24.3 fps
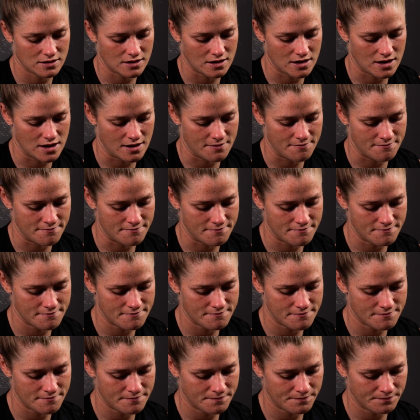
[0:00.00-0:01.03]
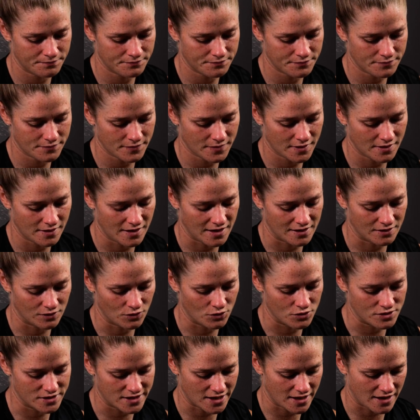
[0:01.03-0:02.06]
Um, and
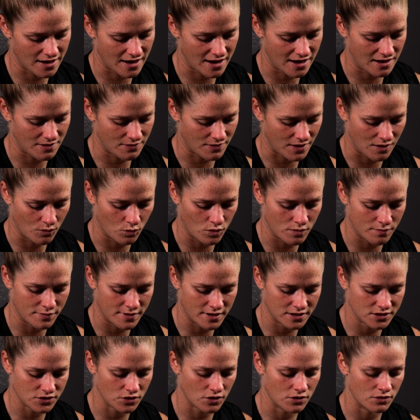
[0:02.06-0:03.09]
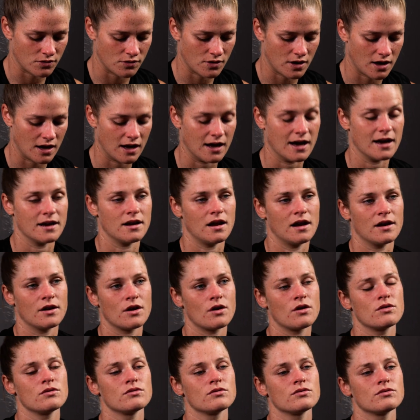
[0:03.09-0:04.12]
losing either would be so hard. I
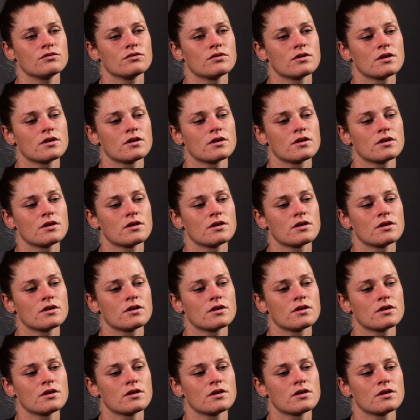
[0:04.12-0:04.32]
know